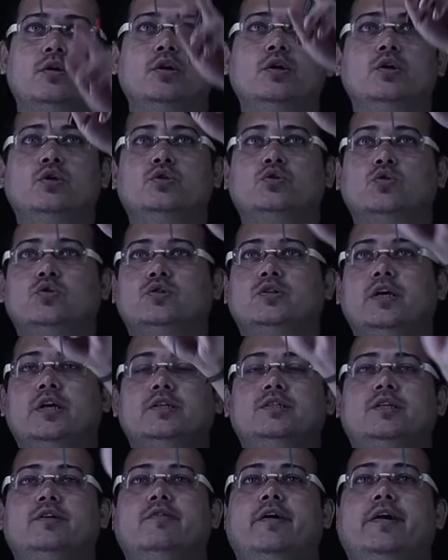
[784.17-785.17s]
So 6
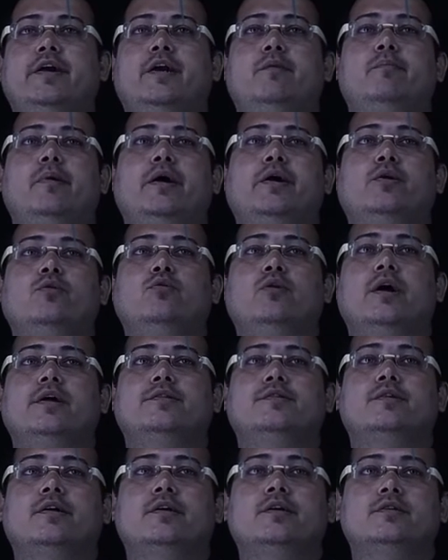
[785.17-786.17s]
divided by 2,
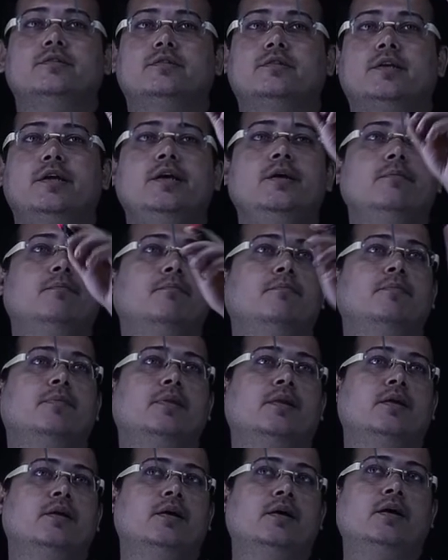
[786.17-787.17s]
answer is 3.
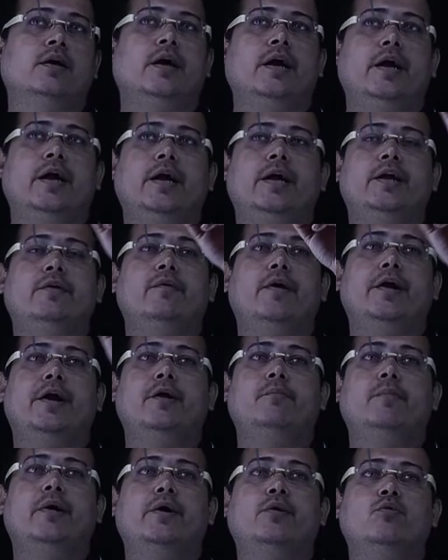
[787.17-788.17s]
8
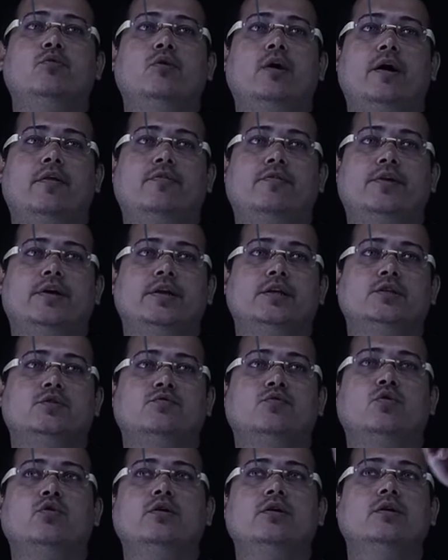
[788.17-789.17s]
divided by 2, answer is
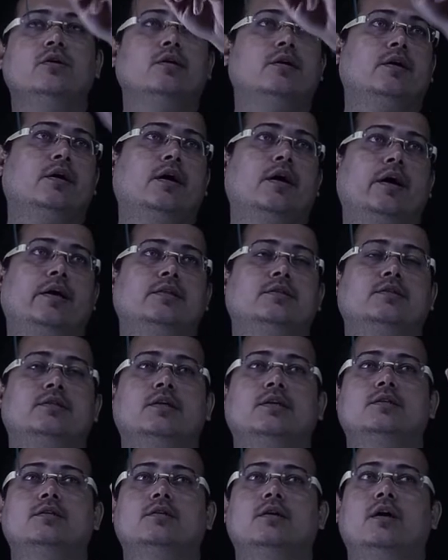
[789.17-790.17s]
4, and
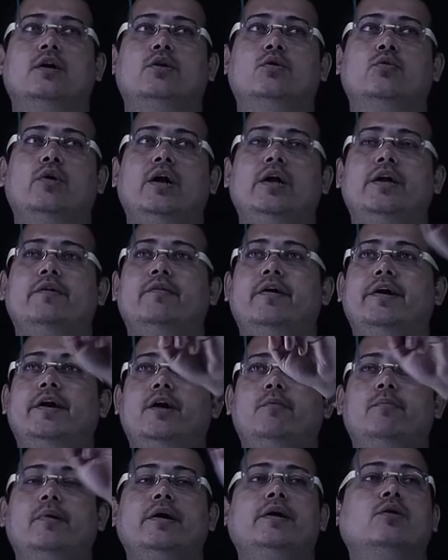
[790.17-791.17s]
12
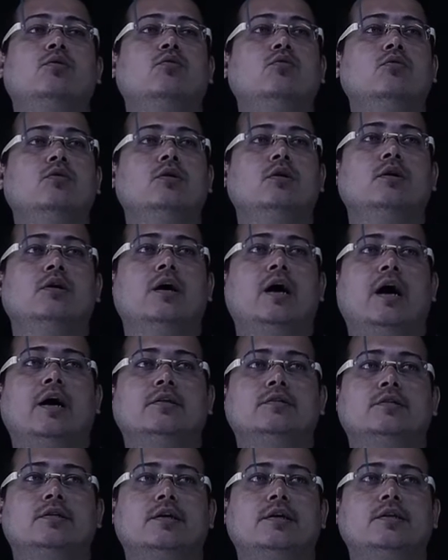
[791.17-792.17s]
divided by 2,
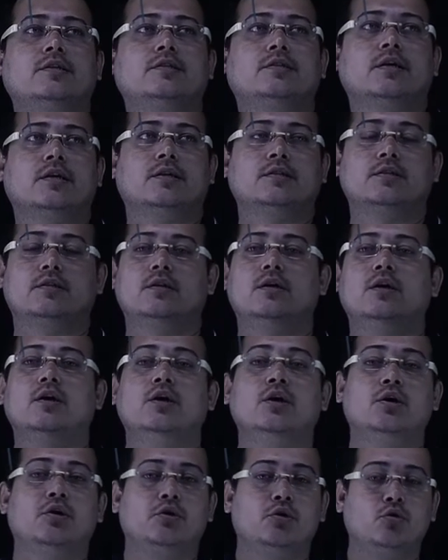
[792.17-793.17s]
answer is 6.
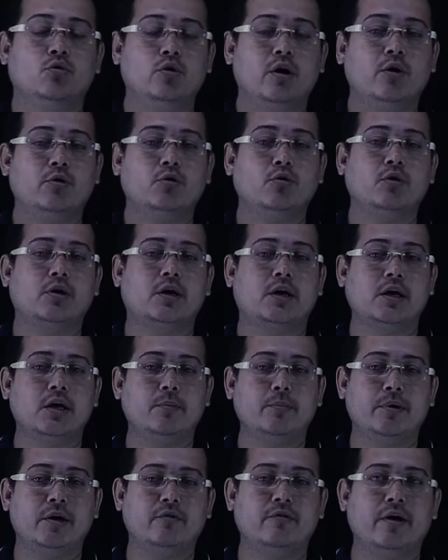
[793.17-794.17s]
You have to
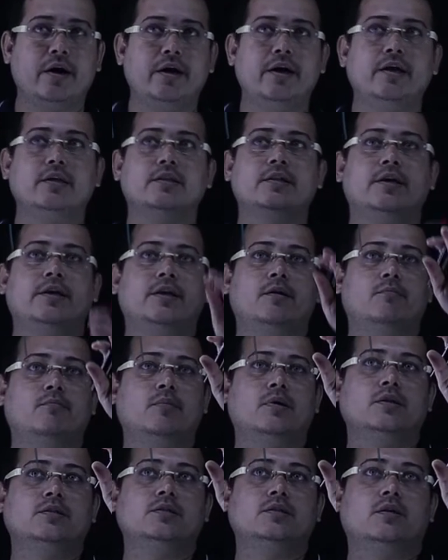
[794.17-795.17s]
keep dividing the
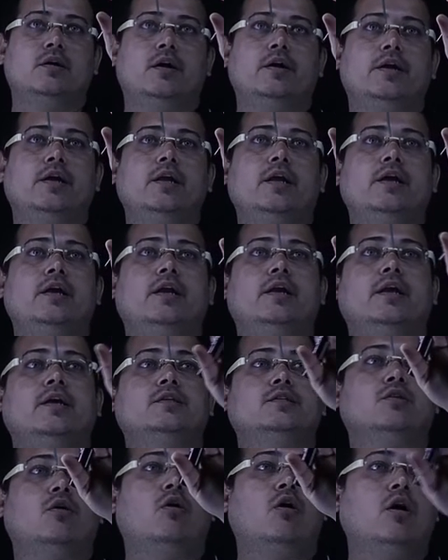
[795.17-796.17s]
numbers until and
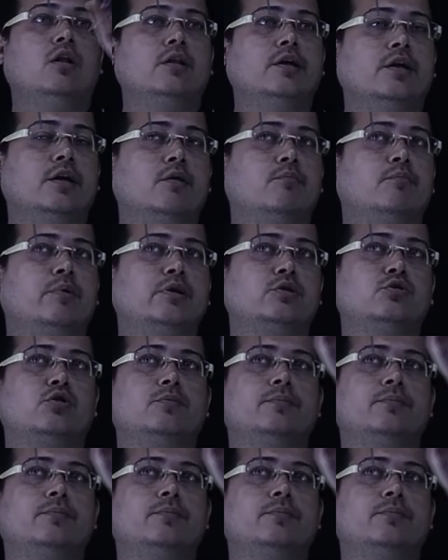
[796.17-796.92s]
unless all the numbers should